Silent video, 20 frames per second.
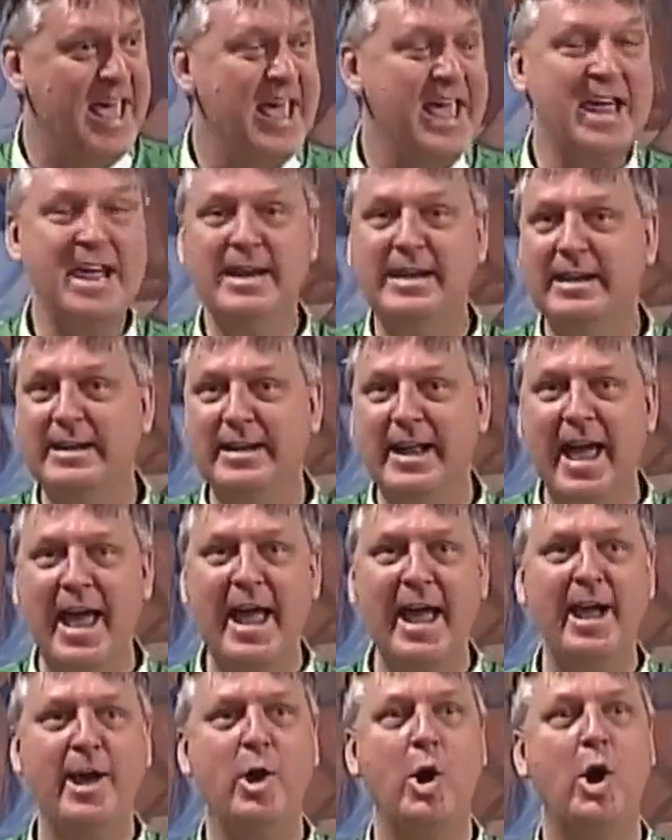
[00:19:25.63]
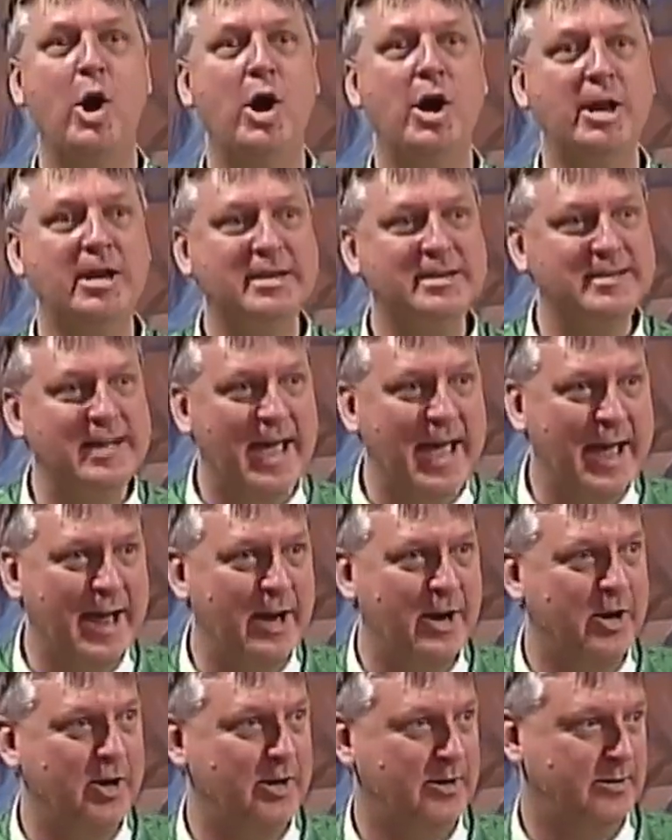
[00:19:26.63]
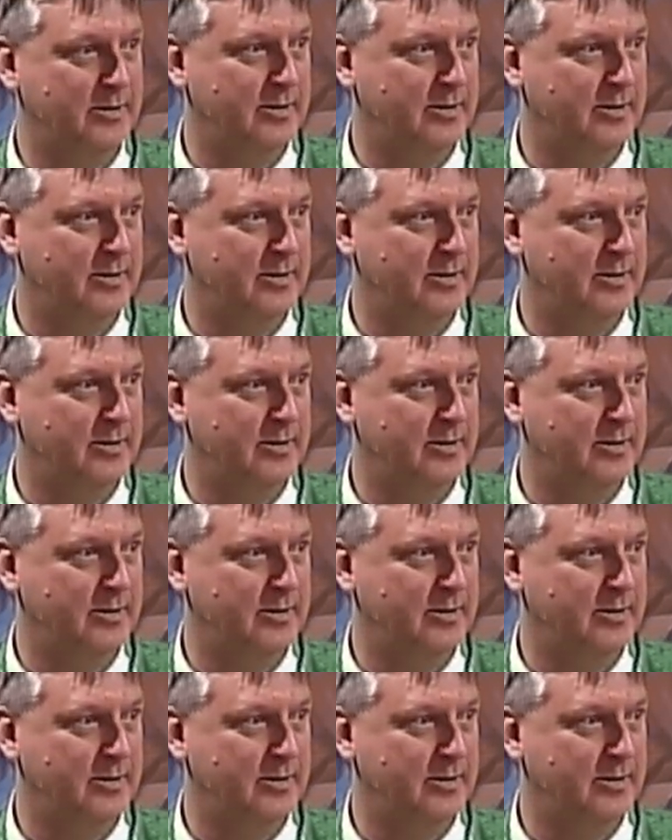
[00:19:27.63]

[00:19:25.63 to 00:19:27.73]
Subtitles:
He didn't hang on to anger.